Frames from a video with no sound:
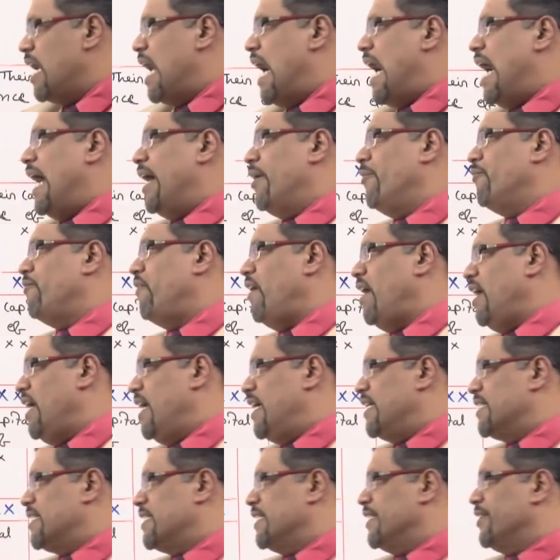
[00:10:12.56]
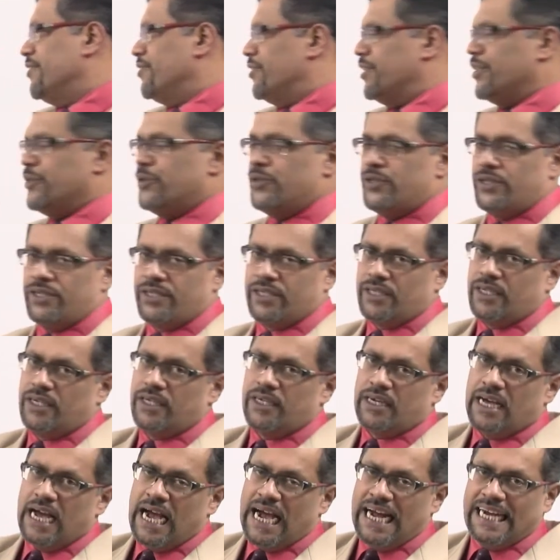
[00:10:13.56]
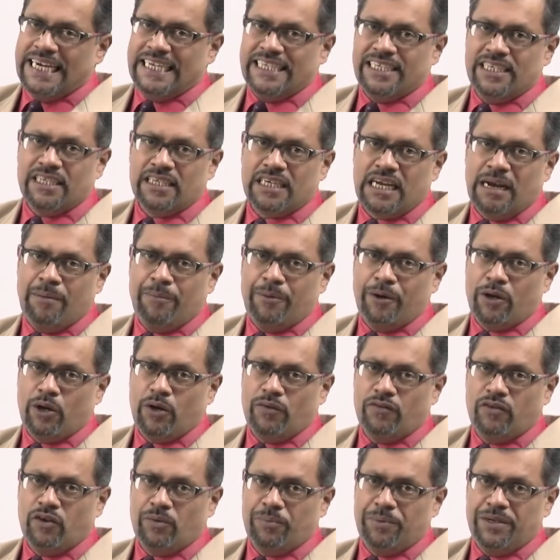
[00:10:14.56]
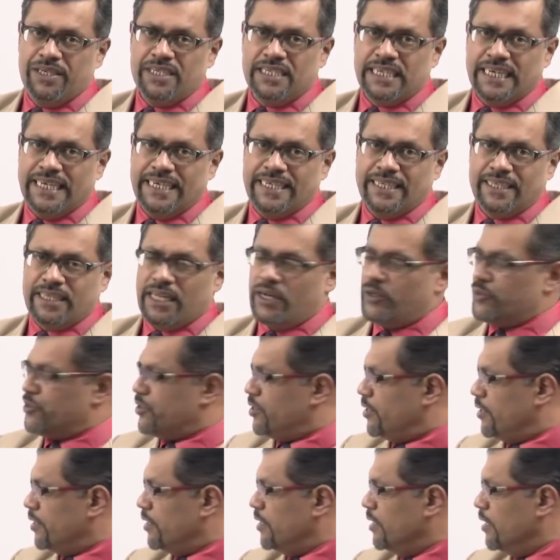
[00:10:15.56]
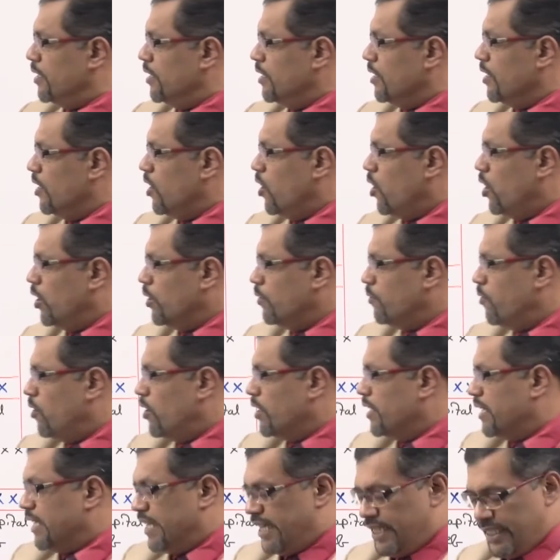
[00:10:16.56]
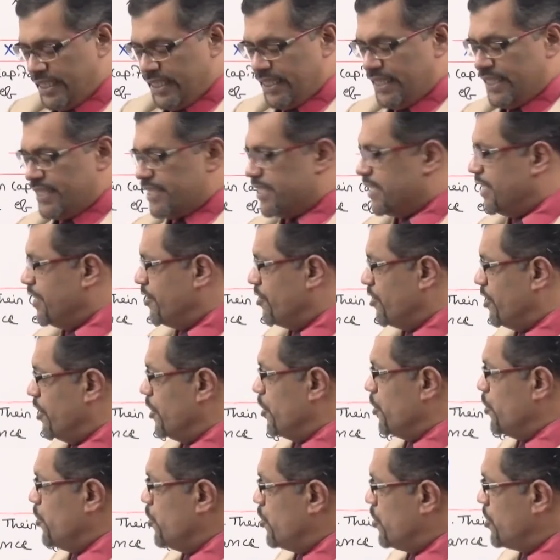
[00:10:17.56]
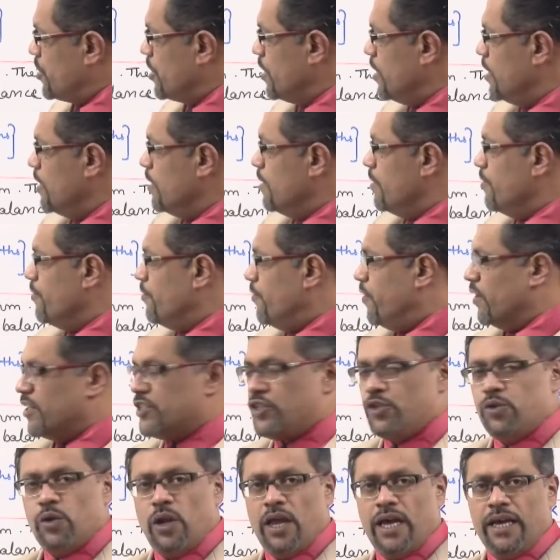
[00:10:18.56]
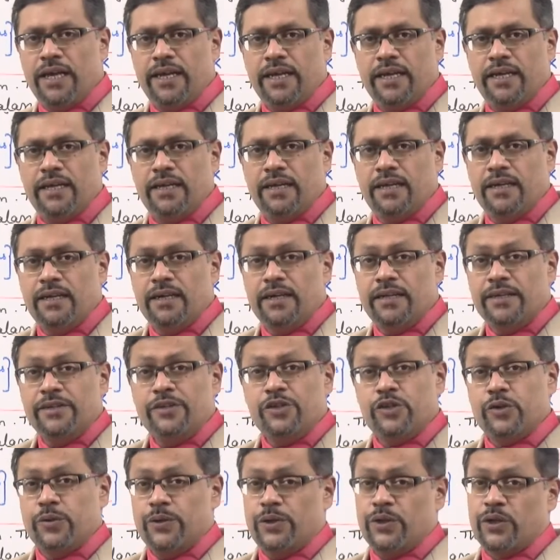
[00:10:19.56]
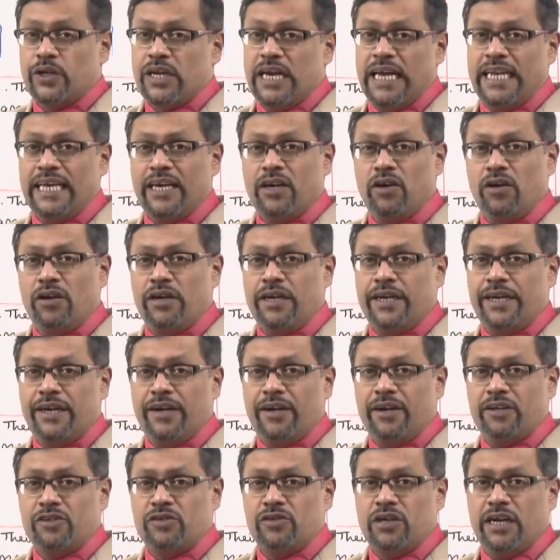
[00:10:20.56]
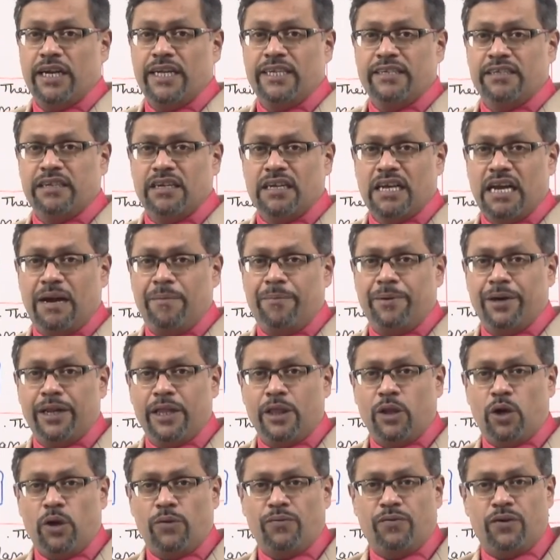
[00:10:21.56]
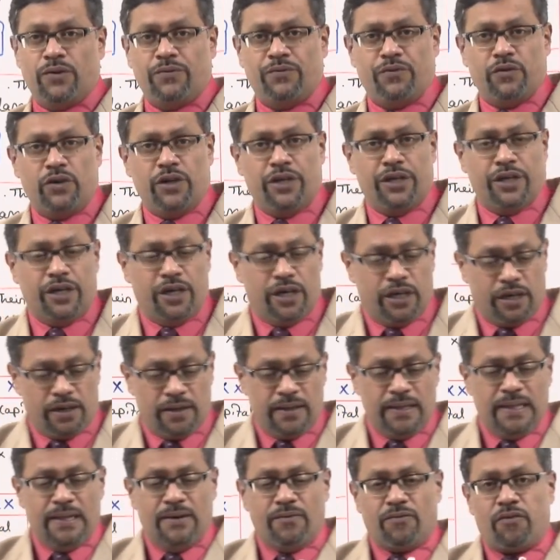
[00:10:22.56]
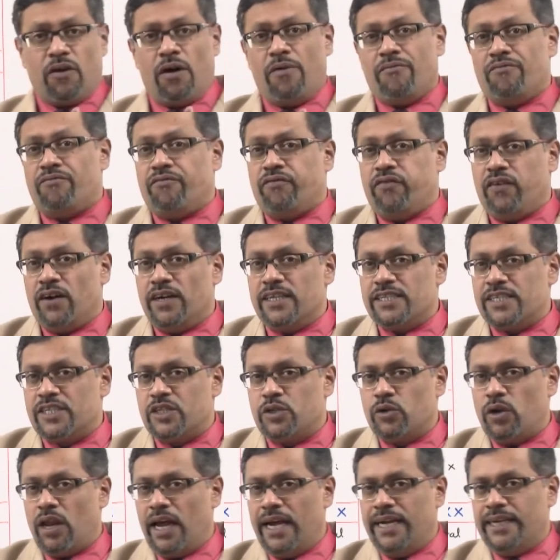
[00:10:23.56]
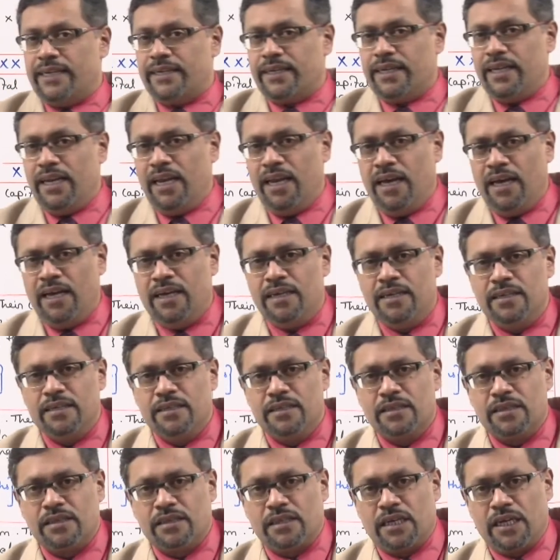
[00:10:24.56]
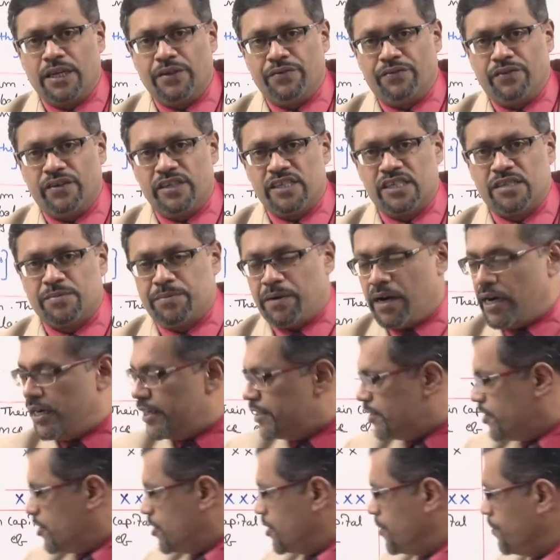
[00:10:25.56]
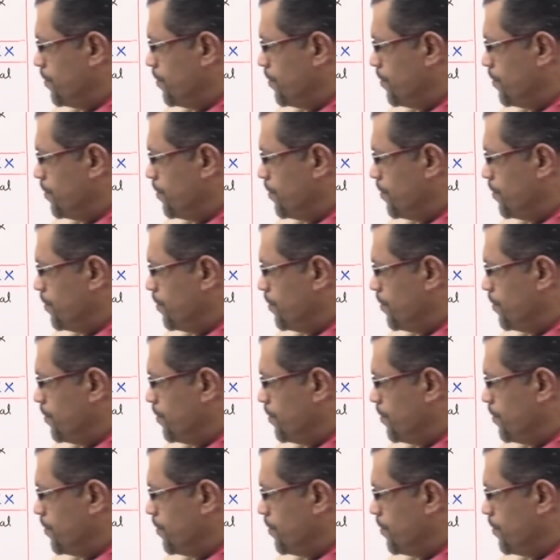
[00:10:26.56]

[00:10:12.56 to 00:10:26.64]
and Y has introduced additional capital of rupees 80,000. On what date it is introduced? 1st July. So when you calculate interest on additional capital, not for full year, from 1st July till 31st March.